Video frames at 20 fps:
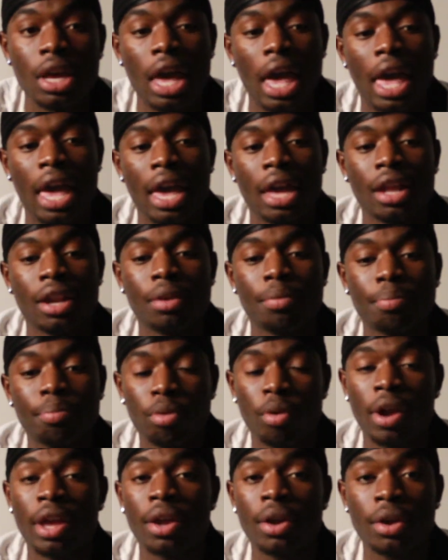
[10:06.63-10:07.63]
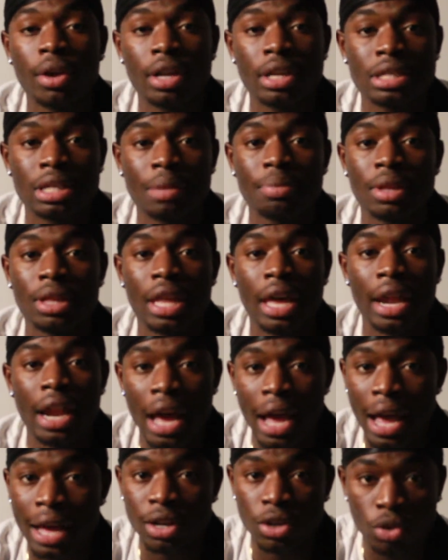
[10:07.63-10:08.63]
And prayer is something that
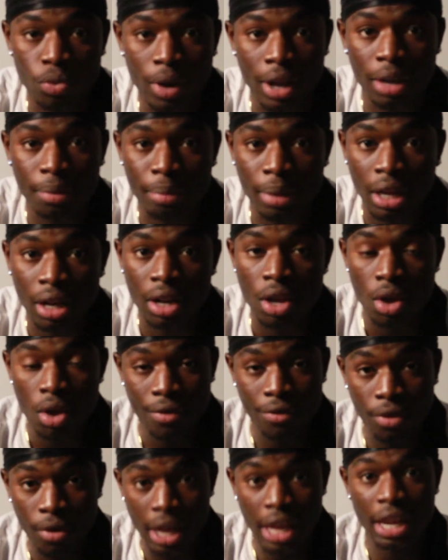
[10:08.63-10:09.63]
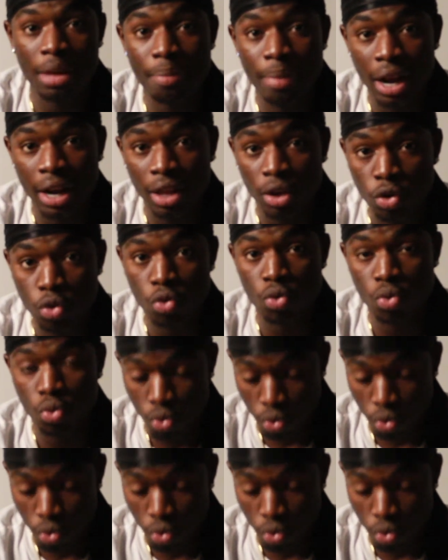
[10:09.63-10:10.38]
I do recommend for anybody who